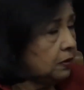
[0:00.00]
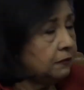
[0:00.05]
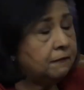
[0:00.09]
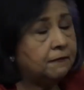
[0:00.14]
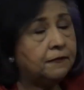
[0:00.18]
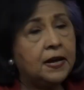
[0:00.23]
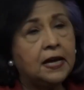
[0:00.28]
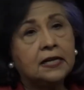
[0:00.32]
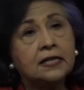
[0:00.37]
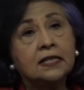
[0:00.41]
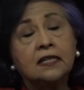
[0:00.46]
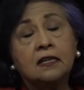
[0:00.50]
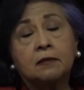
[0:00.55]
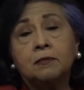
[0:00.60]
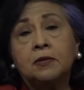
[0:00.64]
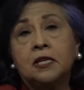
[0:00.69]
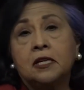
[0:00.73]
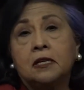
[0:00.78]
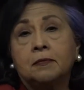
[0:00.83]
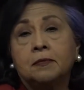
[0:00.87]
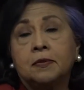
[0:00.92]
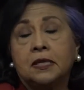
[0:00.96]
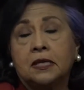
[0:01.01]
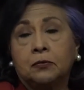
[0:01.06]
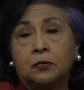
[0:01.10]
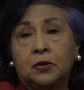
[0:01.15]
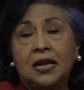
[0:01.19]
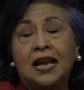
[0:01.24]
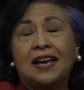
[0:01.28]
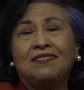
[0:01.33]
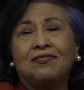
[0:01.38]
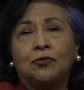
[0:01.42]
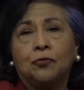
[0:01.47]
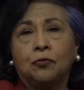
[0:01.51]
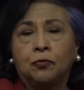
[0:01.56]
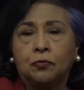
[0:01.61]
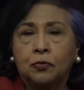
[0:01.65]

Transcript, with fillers: In fact, sometimes we have to